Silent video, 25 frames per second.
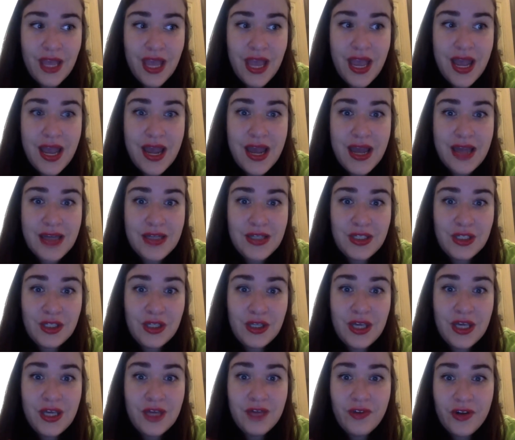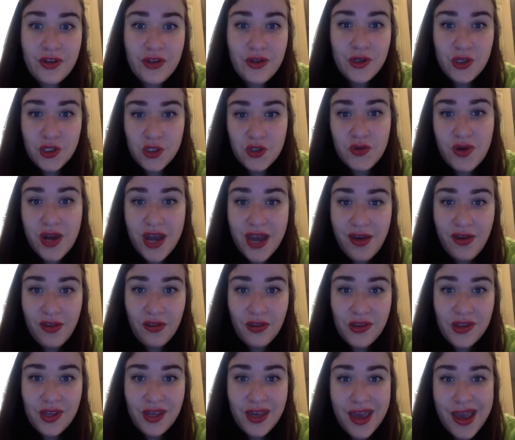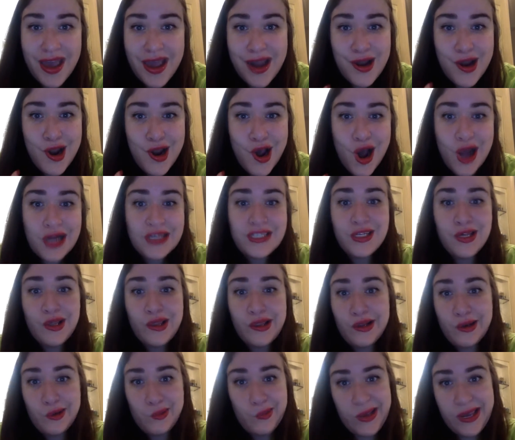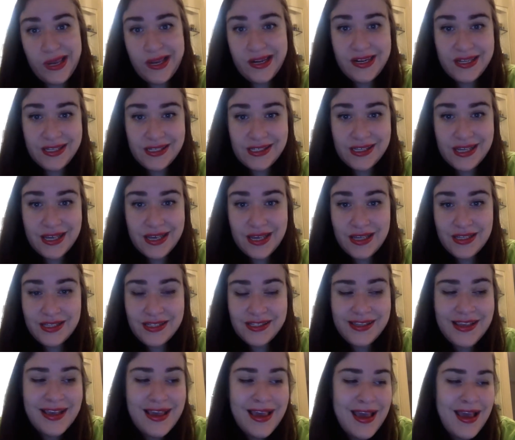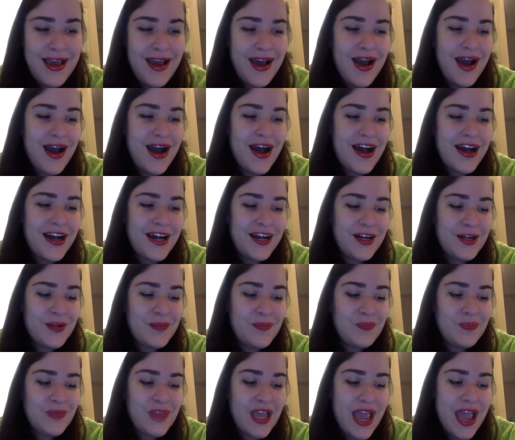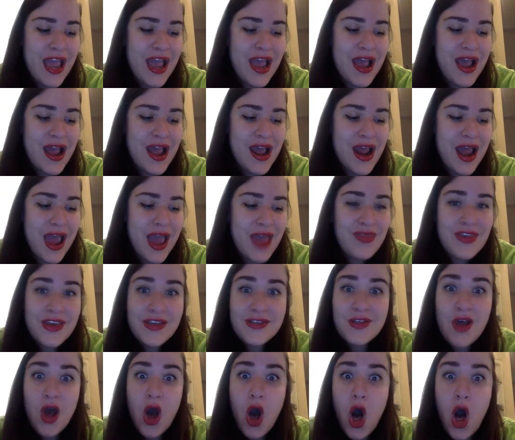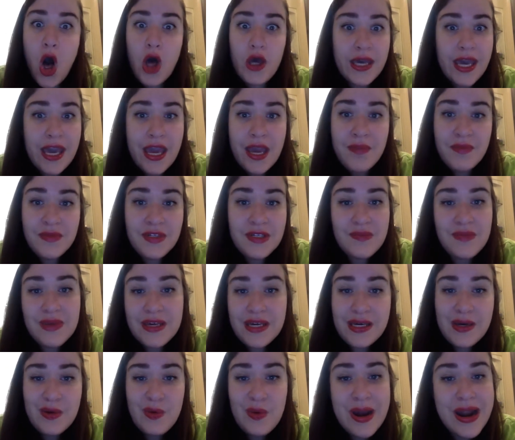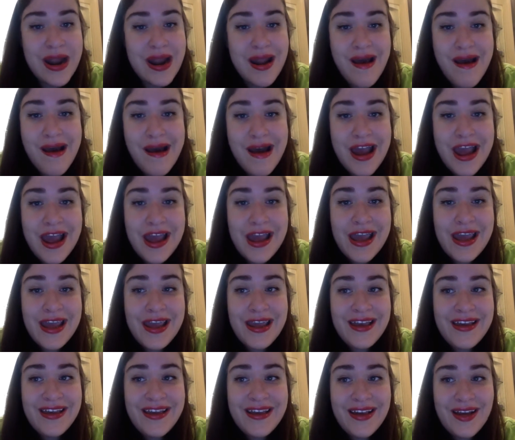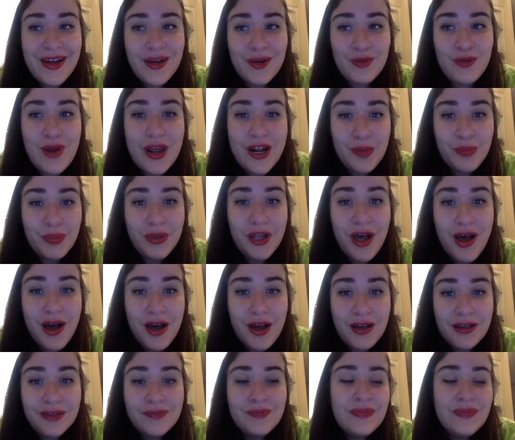and looking for their strength and not their weaknesses um, and, and this all came to be when i read a blog